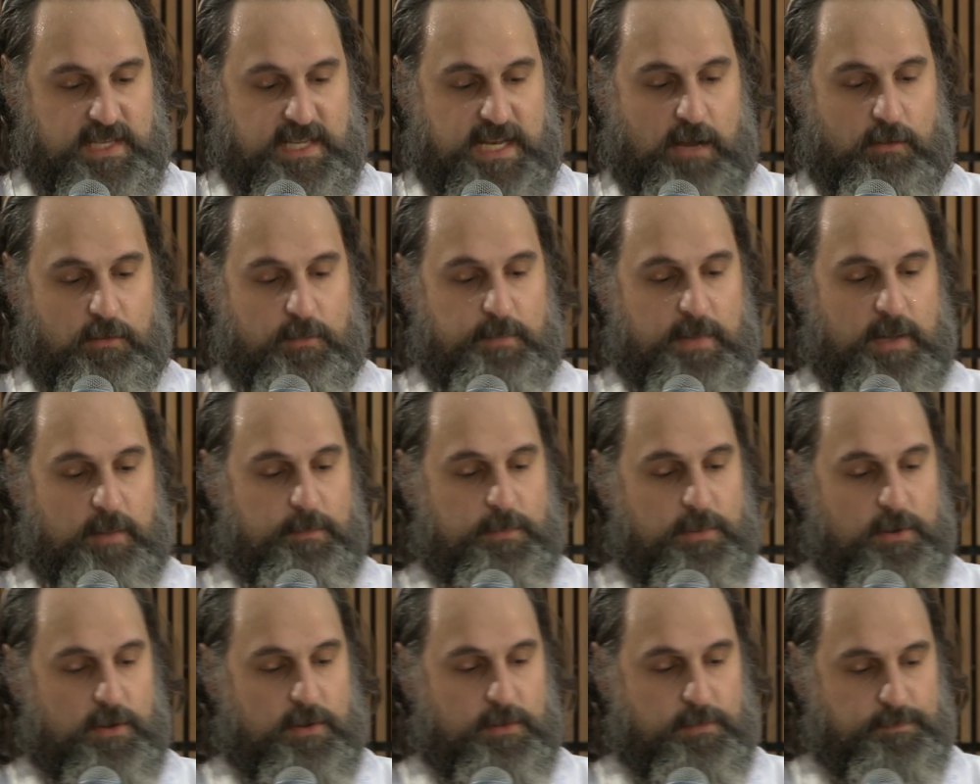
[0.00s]
And I
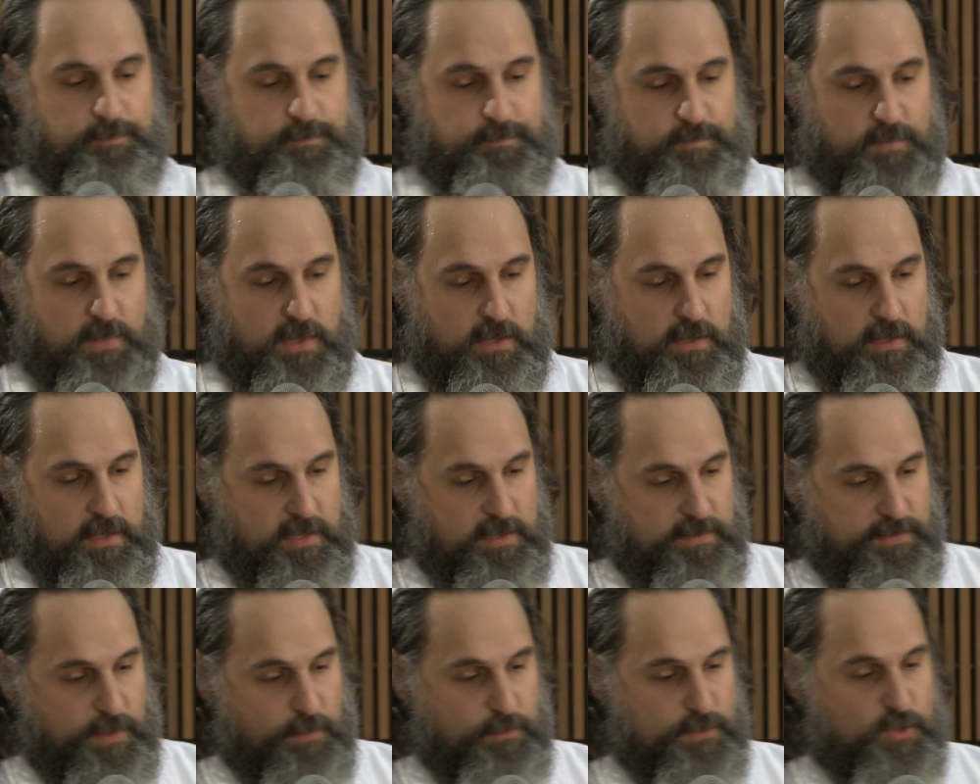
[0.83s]
remember
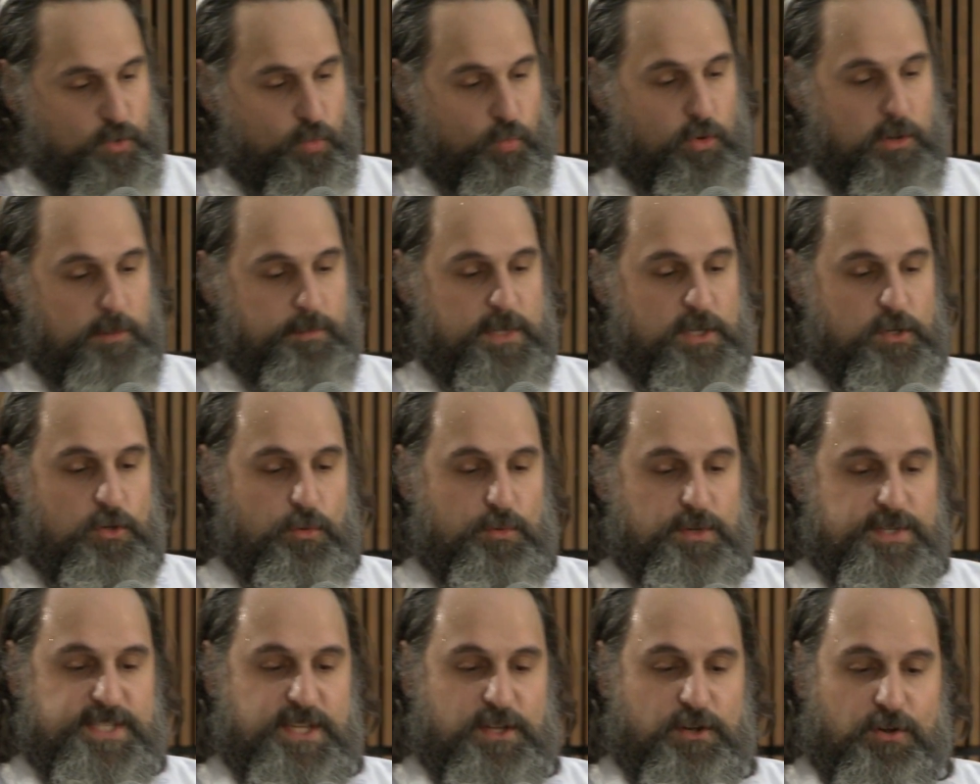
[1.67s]
there was a woman
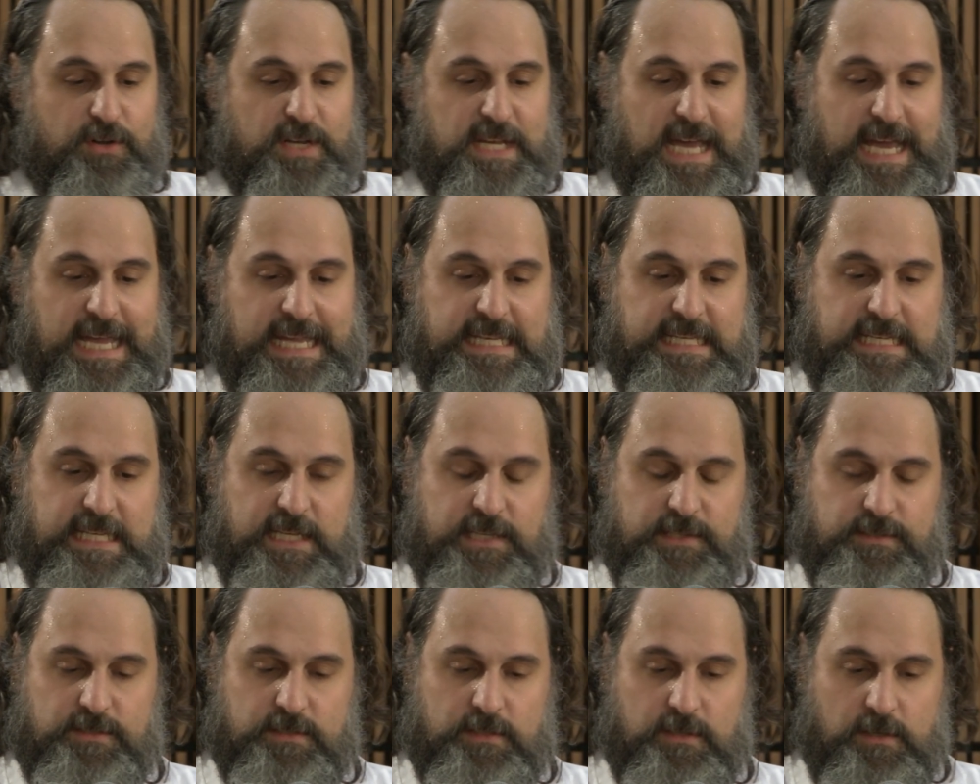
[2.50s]
who was in her
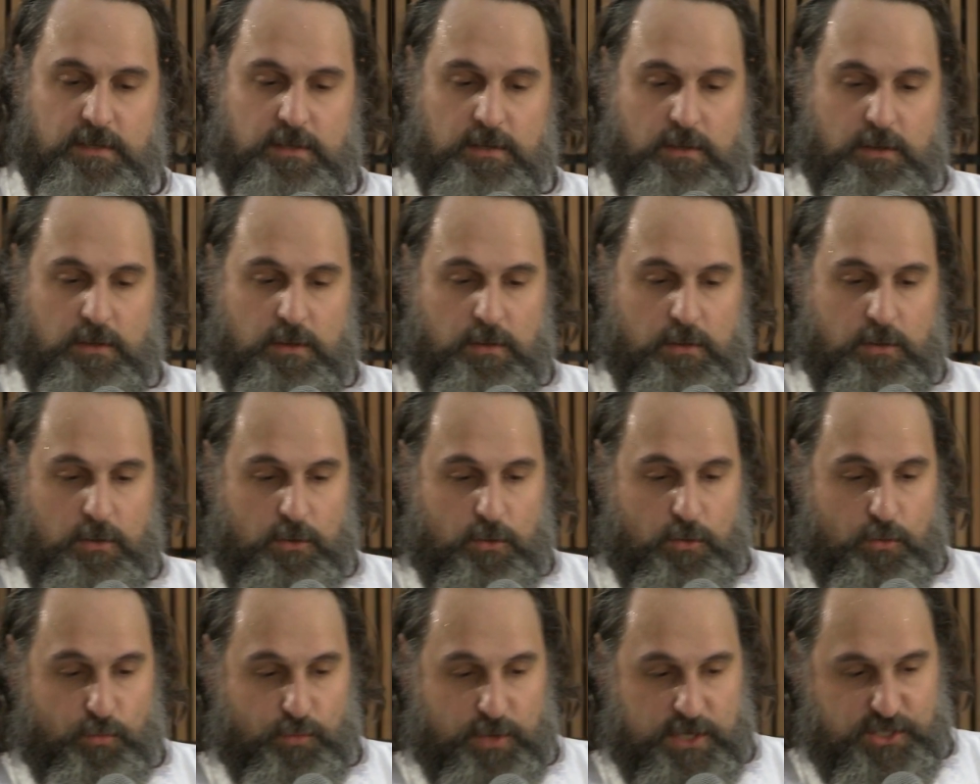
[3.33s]
90s
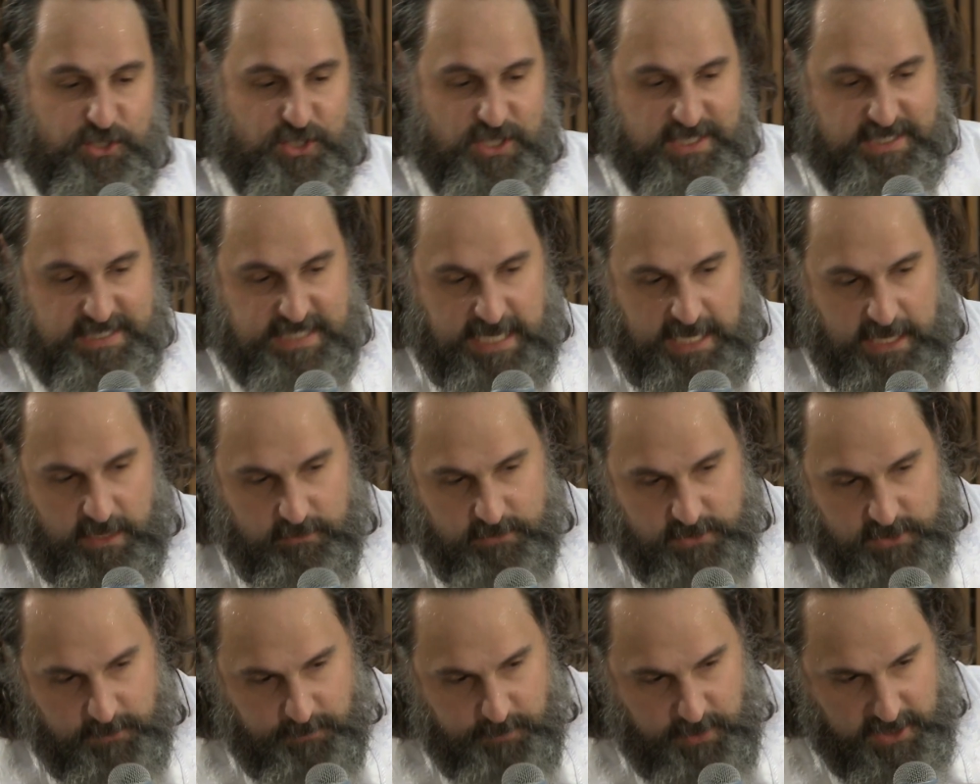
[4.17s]
reaching
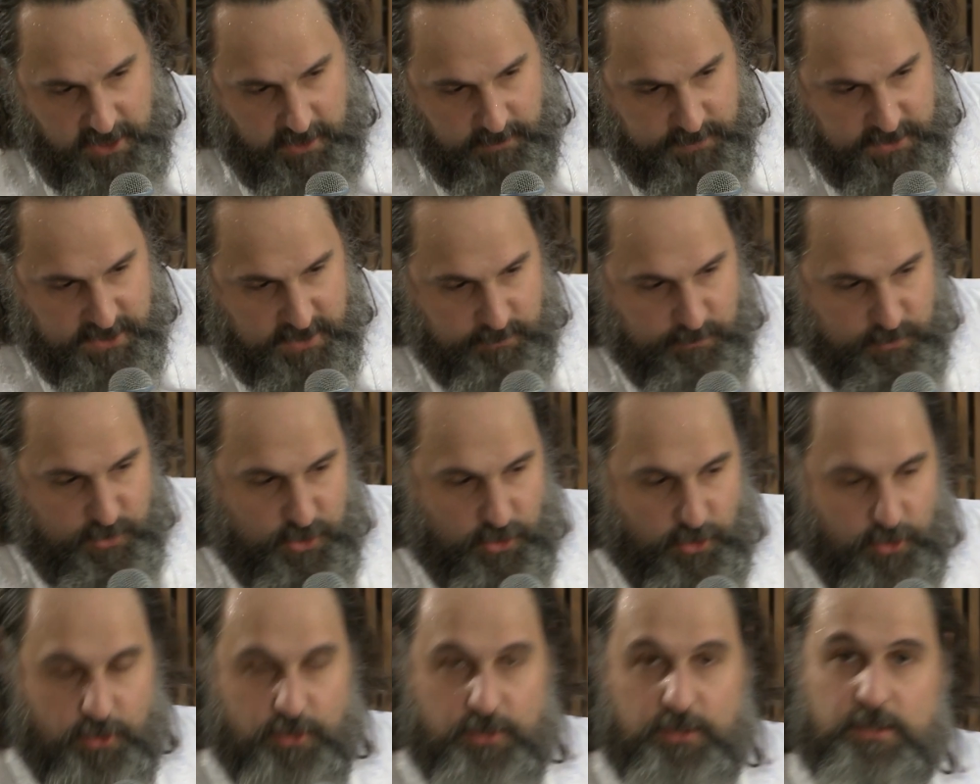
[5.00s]
down to pick up some
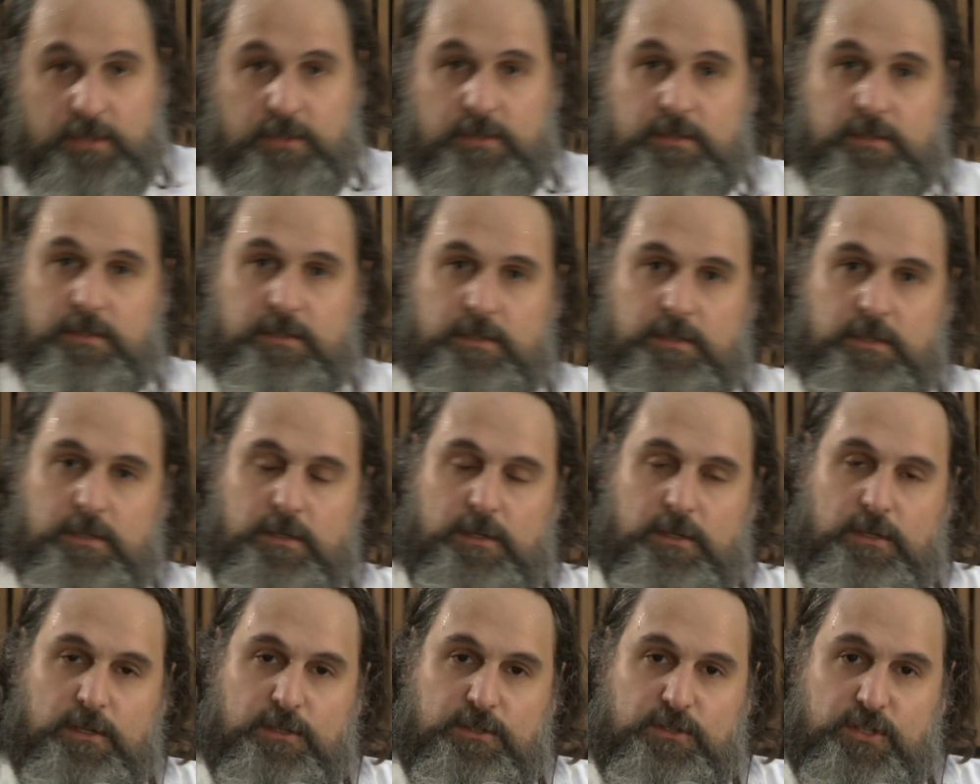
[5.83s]
dirt
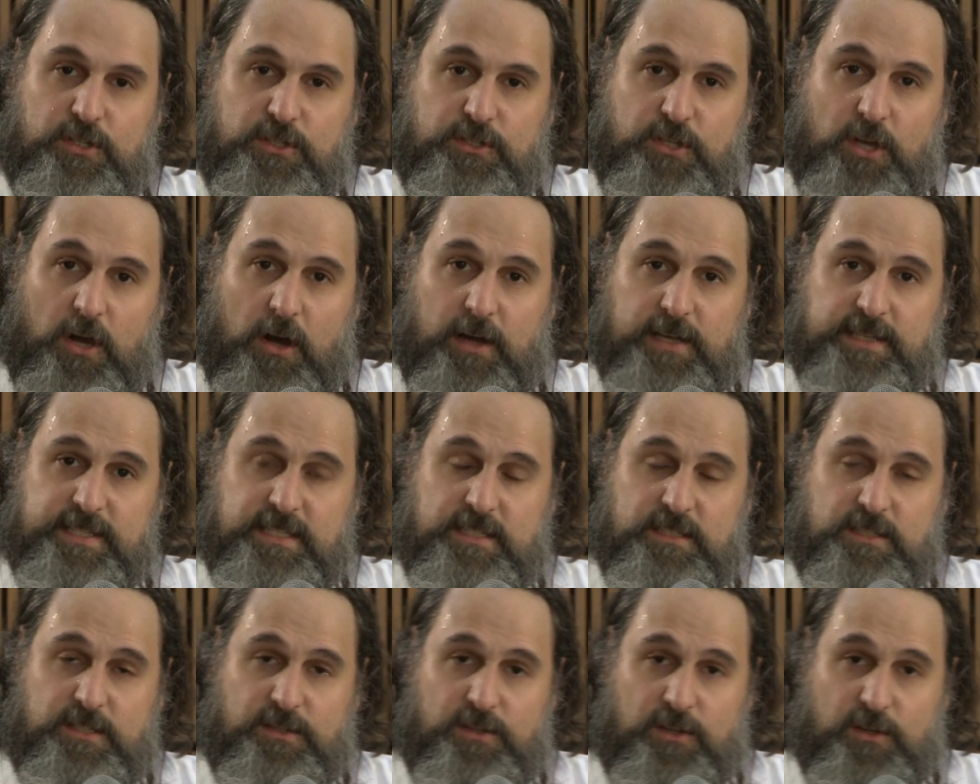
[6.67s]
to
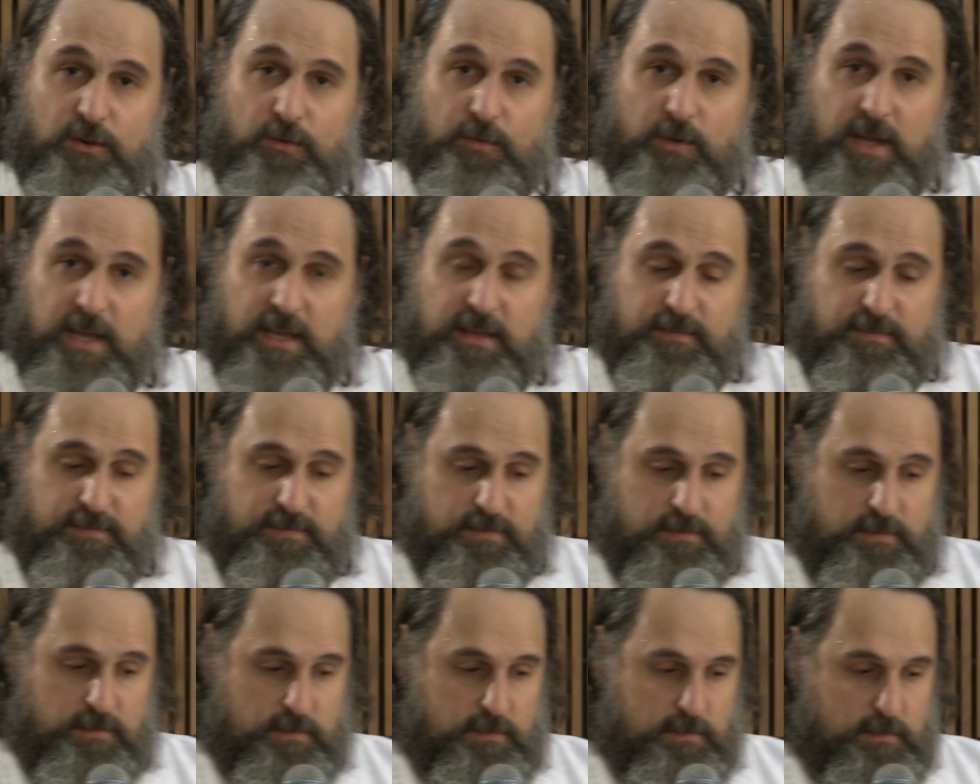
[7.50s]
toss into the
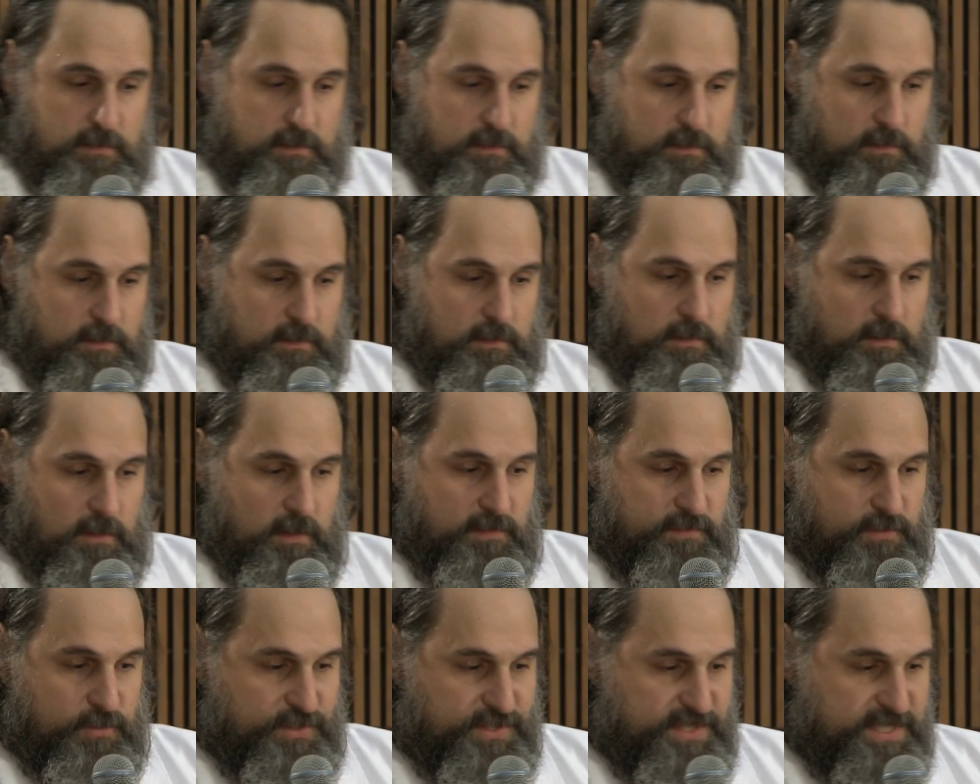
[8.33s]
grave
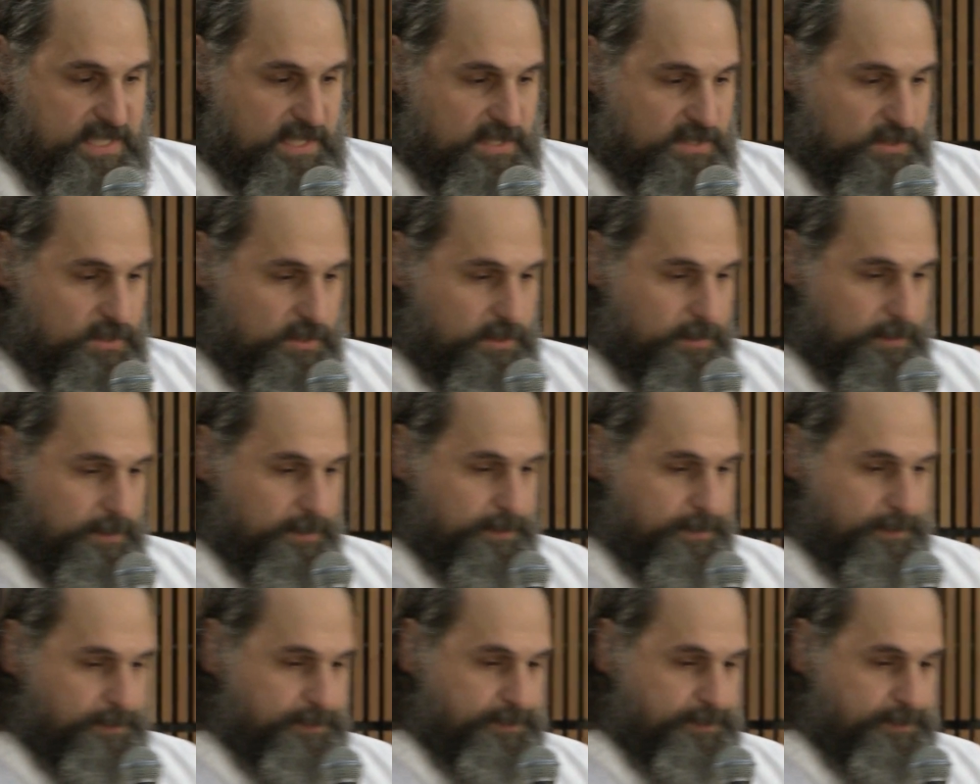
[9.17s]
of her sister.